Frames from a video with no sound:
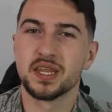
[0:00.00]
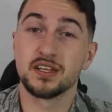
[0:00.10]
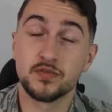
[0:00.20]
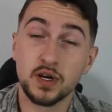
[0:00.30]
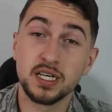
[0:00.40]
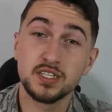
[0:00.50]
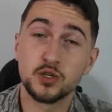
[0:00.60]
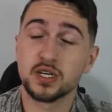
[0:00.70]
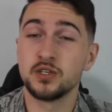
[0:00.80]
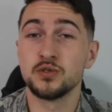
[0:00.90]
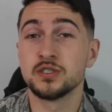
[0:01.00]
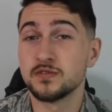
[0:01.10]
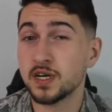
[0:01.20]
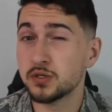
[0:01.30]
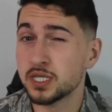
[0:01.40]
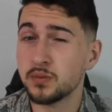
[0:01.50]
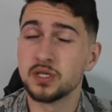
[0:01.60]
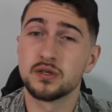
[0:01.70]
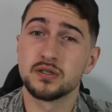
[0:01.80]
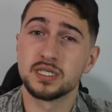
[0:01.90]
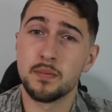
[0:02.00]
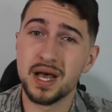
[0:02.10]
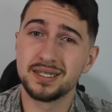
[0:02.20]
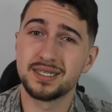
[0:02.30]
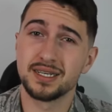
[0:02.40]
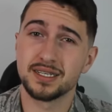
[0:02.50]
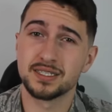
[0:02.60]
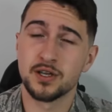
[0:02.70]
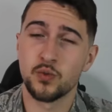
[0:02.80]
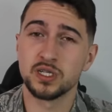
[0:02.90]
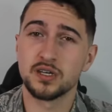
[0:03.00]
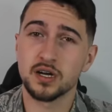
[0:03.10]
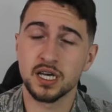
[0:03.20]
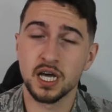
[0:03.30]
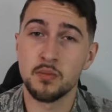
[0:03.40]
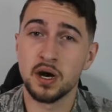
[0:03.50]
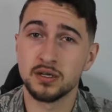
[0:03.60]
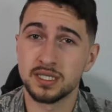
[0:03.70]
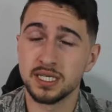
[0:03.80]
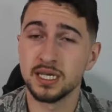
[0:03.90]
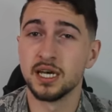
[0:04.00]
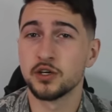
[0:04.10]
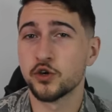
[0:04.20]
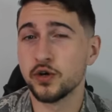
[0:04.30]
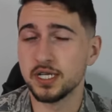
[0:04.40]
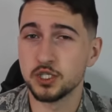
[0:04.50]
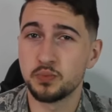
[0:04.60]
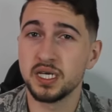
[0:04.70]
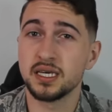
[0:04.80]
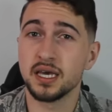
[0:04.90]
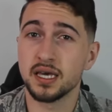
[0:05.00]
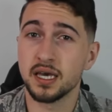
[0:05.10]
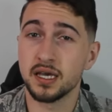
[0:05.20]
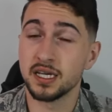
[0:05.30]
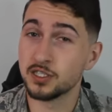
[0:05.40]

It's funny, Turkey uses very similar semantics when talking about the Kurdish PKK